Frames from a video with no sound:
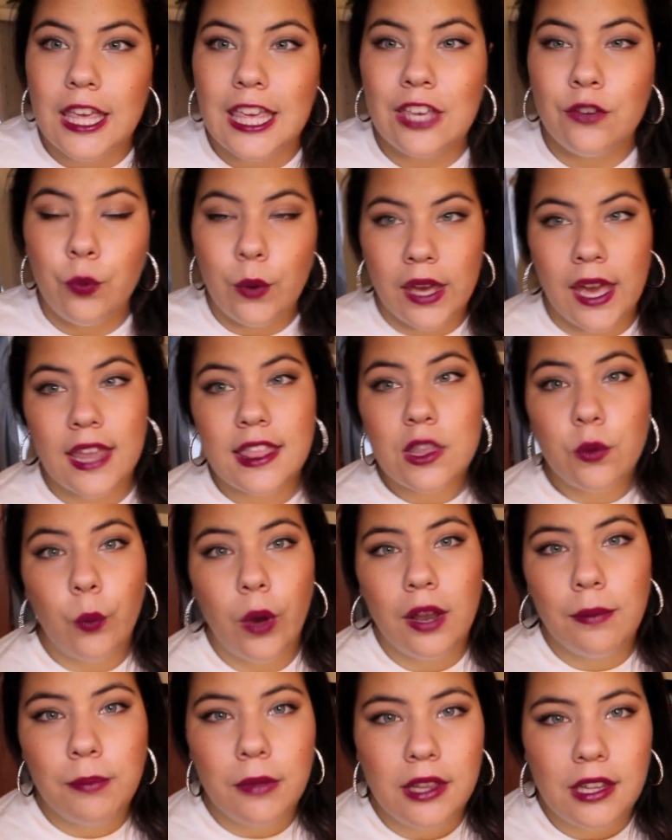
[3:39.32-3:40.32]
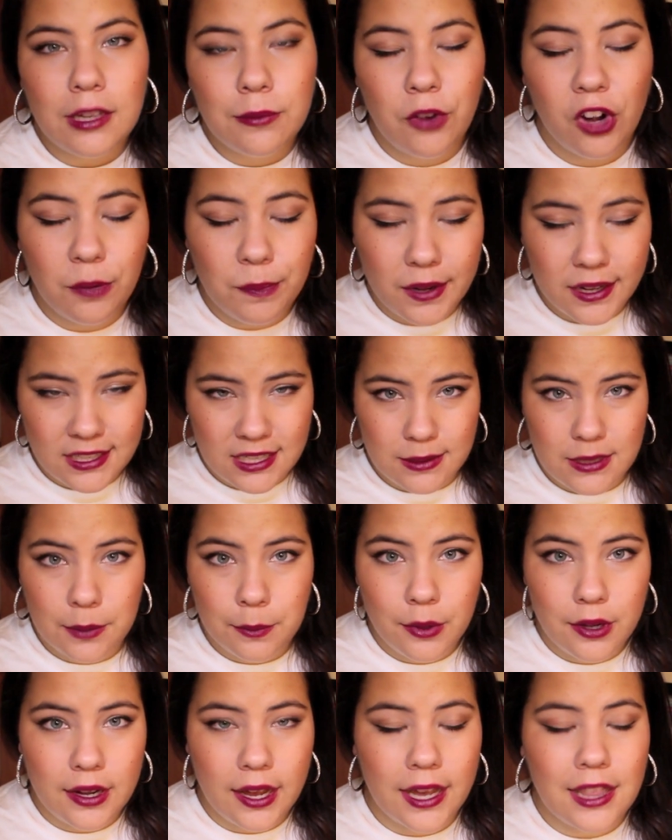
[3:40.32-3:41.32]
If we hit the one million mark by
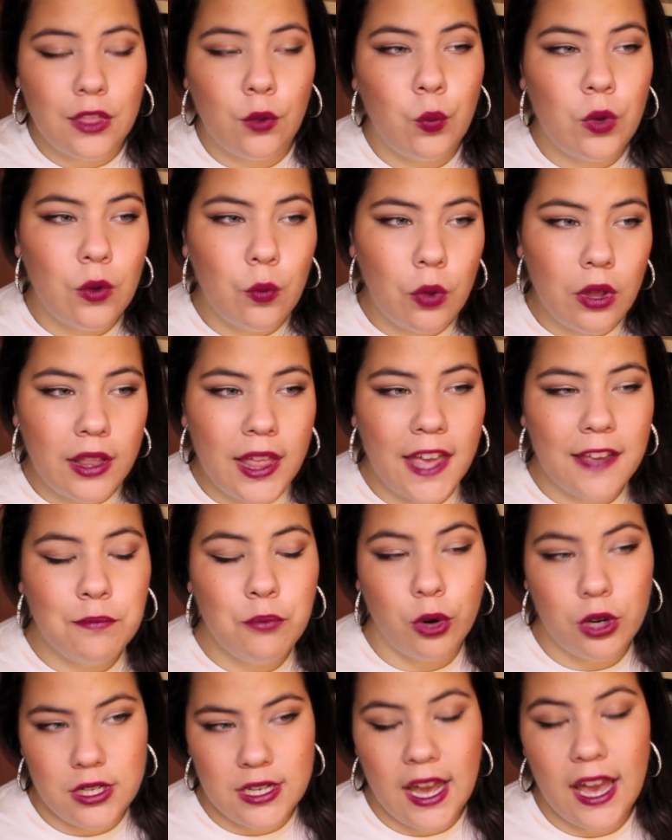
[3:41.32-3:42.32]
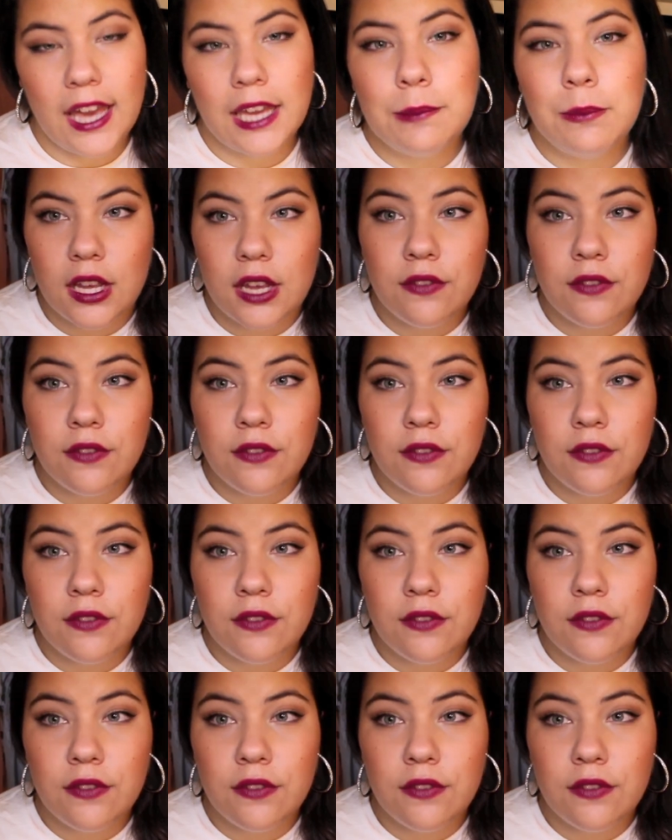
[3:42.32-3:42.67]
September ninth, we will have more time.